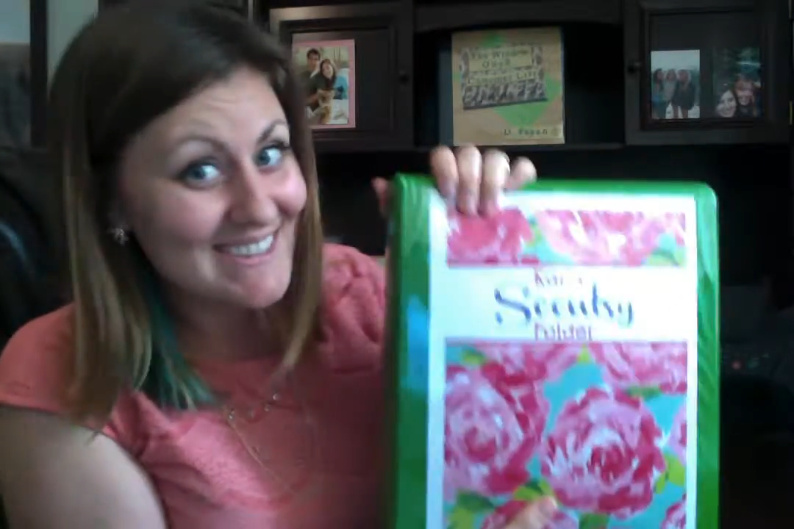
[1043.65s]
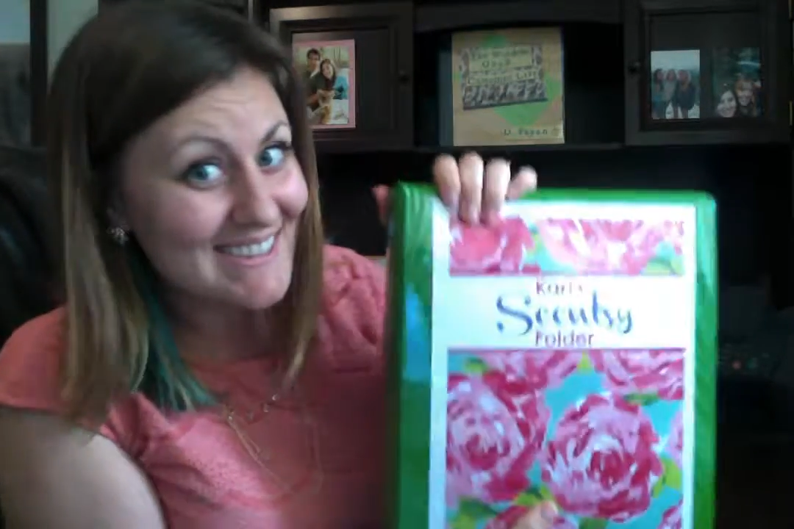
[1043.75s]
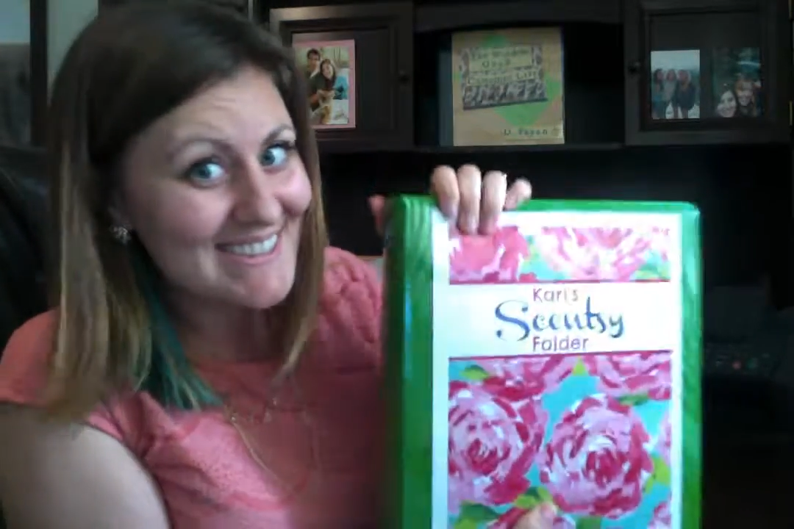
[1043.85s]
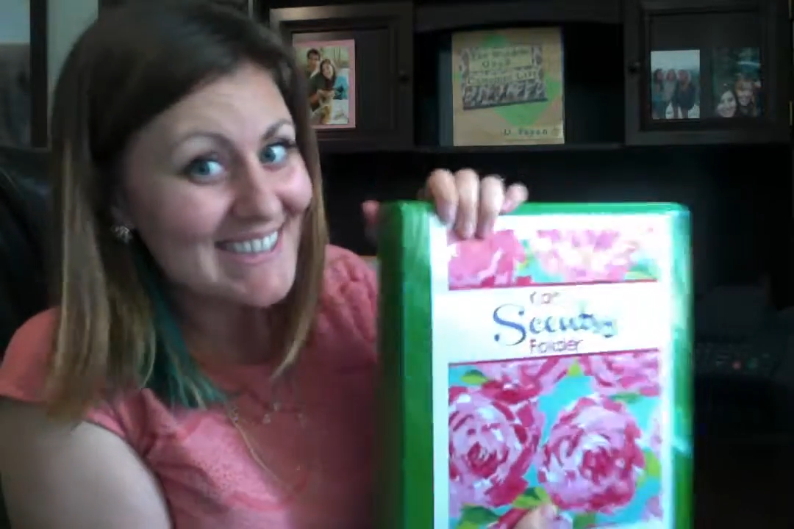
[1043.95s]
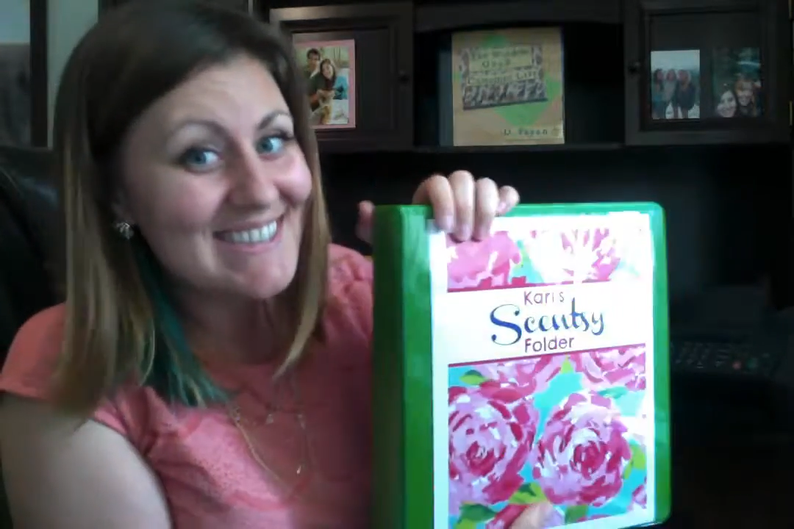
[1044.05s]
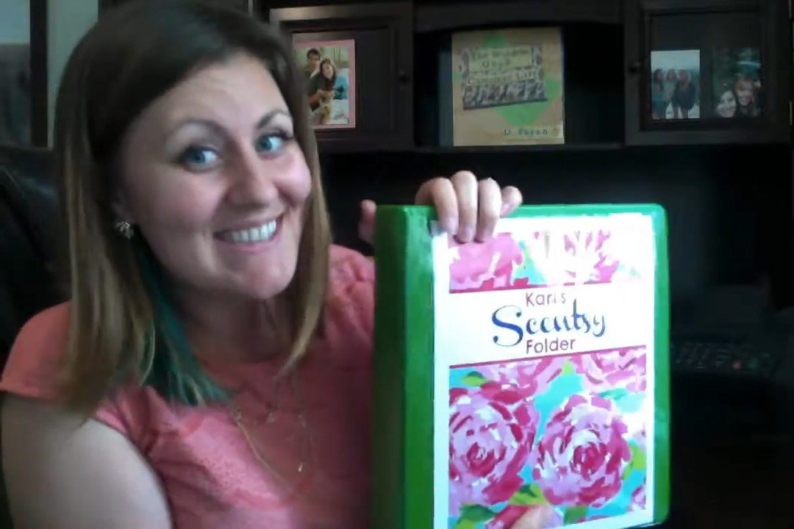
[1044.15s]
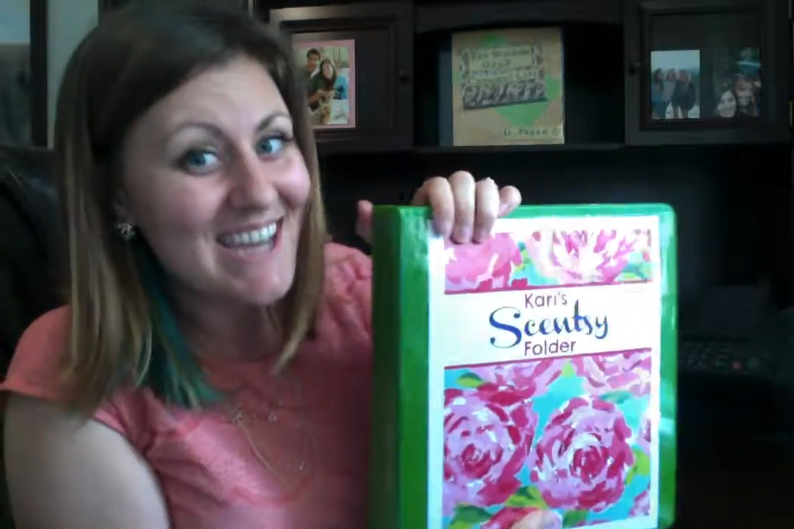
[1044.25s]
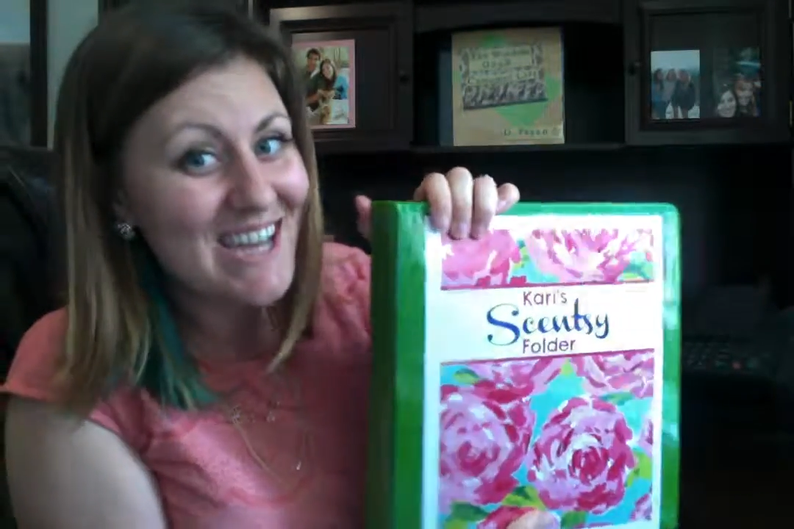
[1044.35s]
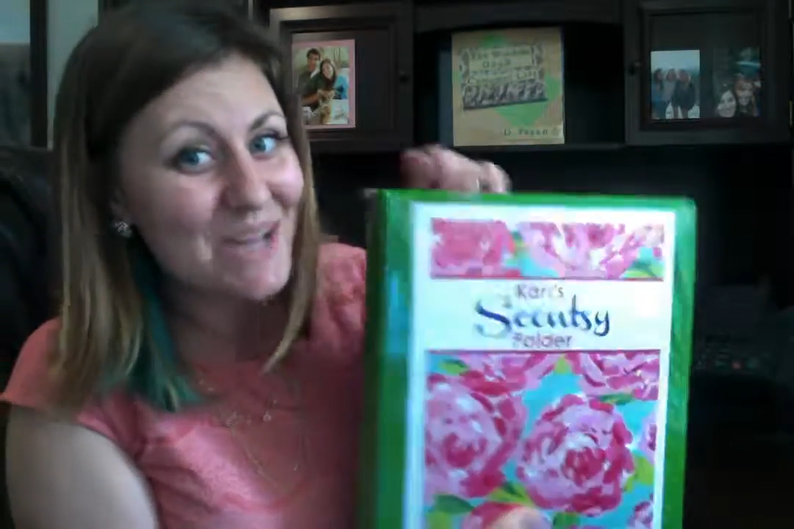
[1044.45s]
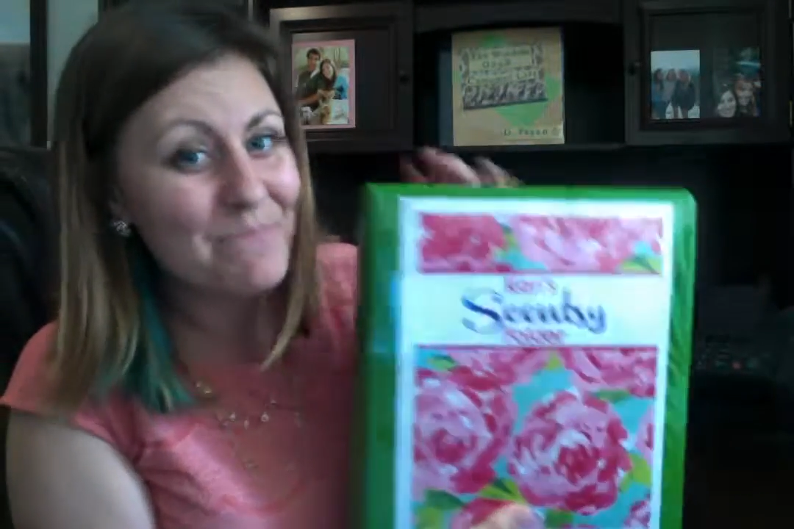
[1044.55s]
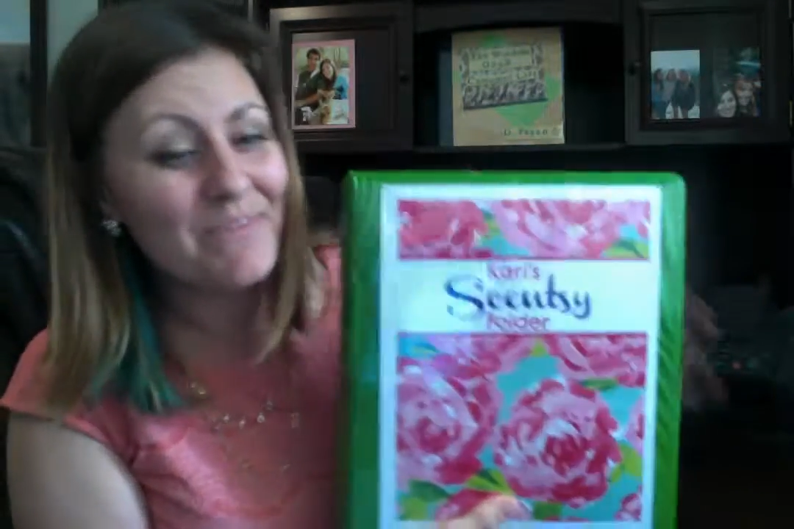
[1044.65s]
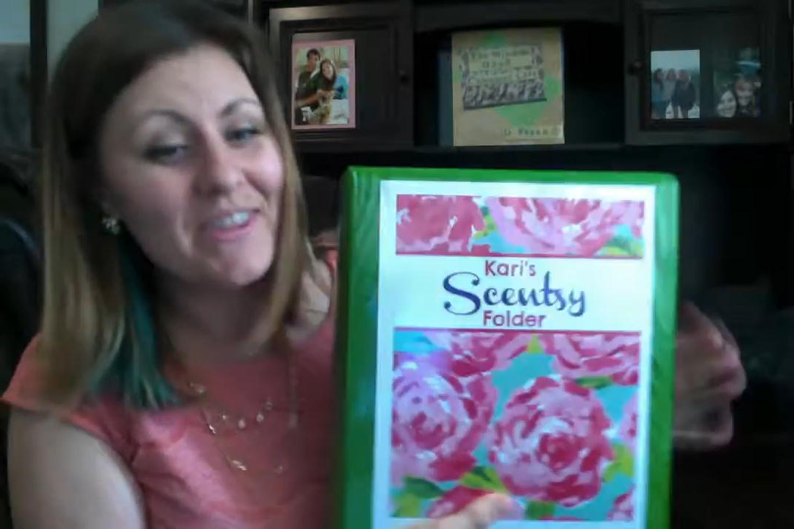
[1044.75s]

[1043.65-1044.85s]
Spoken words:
the system.